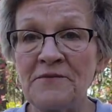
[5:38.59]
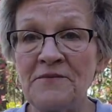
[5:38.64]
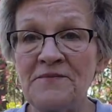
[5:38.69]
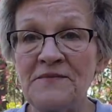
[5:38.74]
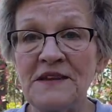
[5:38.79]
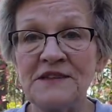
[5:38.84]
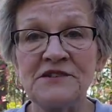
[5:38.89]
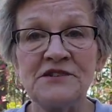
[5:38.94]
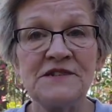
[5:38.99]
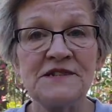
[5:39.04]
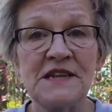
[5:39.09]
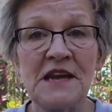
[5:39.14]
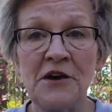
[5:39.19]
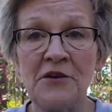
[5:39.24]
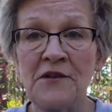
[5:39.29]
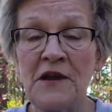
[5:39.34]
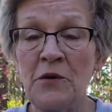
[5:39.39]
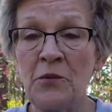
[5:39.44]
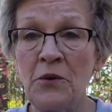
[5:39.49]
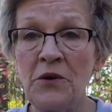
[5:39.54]
That's just how
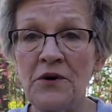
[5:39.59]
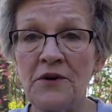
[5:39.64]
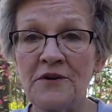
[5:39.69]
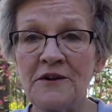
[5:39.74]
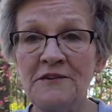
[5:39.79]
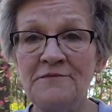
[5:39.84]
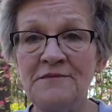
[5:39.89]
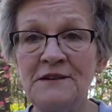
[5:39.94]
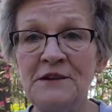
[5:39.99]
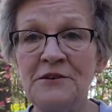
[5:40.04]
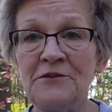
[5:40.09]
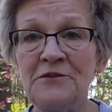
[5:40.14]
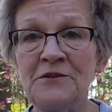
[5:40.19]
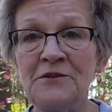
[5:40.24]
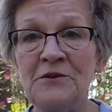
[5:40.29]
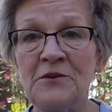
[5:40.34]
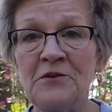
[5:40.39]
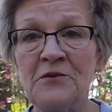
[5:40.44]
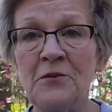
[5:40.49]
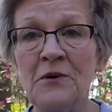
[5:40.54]
they work here in the
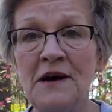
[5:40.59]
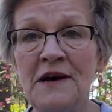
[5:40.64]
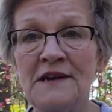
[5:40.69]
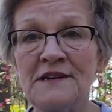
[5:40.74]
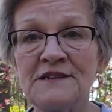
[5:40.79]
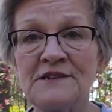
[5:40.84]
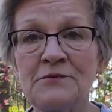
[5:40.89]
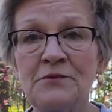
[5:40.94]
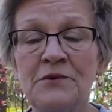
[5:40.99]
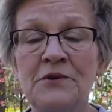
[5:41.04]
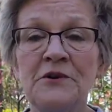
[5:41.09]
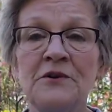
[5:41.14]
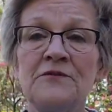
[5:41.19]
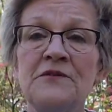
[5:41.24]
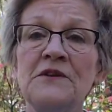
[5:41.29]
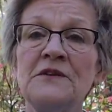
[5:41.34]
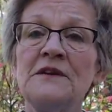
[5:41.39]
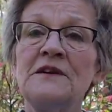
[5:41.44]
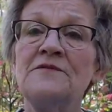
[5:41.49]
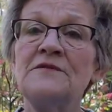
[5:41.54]
Northwest. Where if
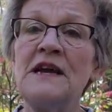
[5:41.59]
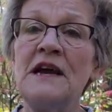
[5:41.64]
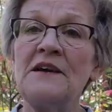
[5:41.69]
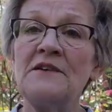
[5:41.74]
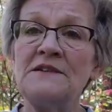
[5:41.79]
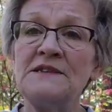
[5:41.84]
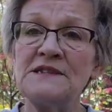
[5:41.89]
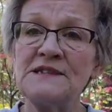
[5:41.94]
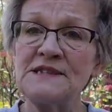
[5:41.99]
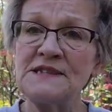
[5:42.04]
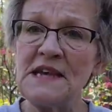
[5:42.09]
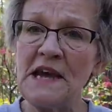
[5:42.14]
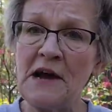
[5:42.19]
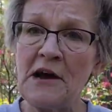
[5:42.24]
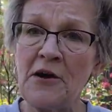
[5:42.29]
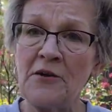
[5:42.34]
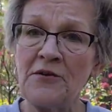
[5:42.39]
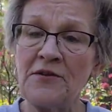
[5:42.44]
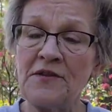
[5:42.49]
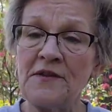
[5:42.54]
you live down in the
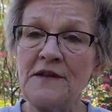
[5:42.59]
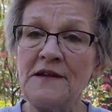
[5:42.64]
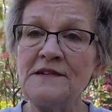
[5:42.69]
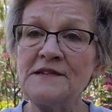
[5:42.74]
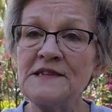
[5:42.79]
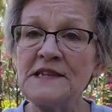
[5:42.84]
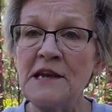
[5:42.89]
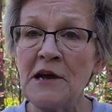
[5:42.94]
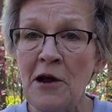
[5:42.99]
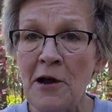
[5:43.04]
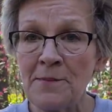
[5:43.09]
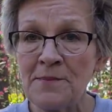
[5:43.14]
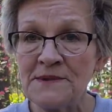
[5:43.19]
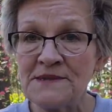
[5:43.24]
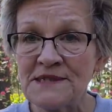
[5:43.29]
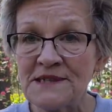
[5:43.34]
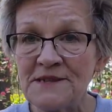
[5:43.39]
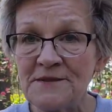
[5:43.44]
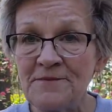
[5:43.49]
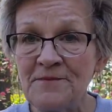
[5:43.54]
South, it's the
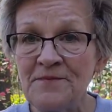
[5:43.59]
opposite.